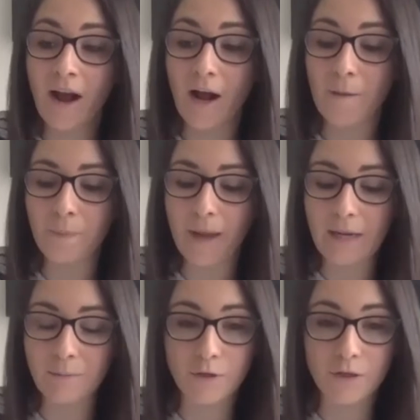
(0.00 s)

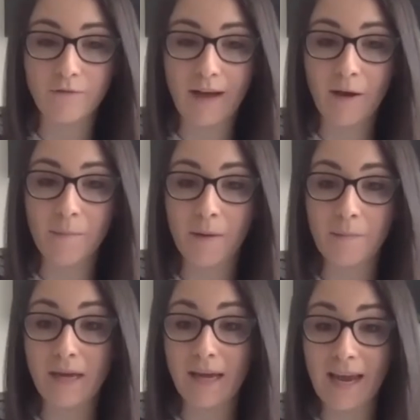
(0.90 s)
able to develop by
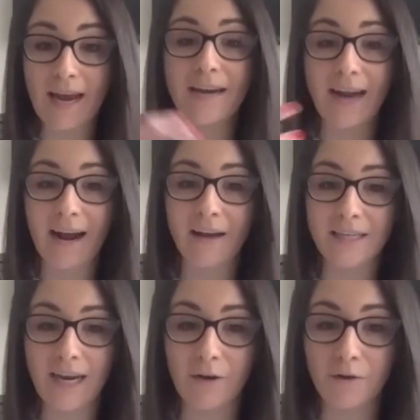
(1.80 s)
being in an allied
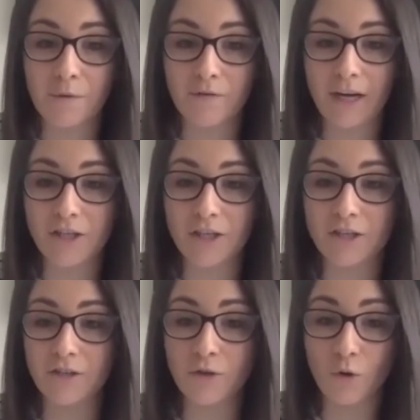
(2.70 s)
health
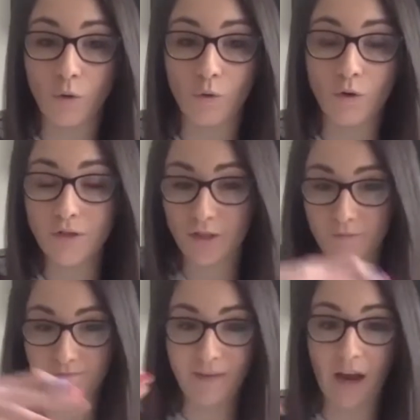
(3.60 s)
professions course